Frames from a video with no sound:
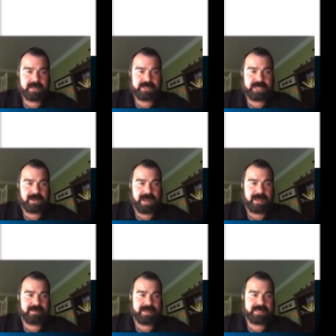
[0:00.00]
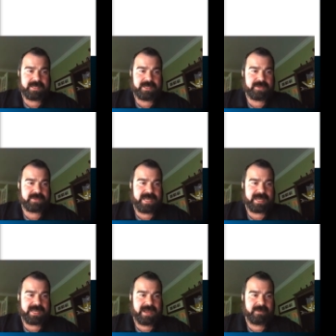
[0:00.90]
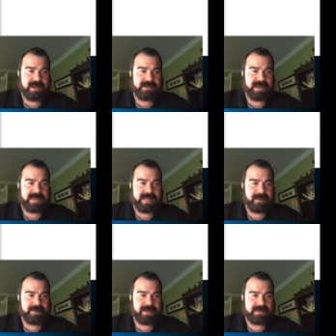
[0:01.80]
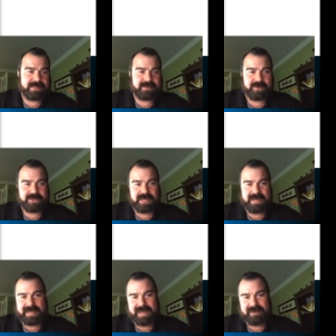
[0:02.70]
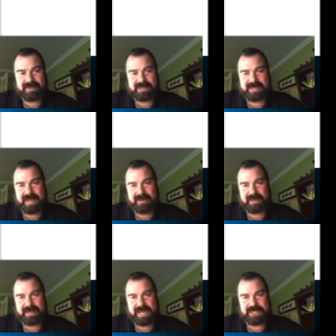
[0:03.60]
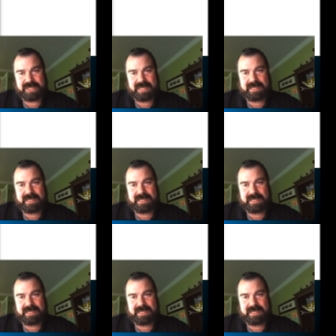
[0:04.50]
So I like to use netcat without netcat because this version of netcat doesn't have the -e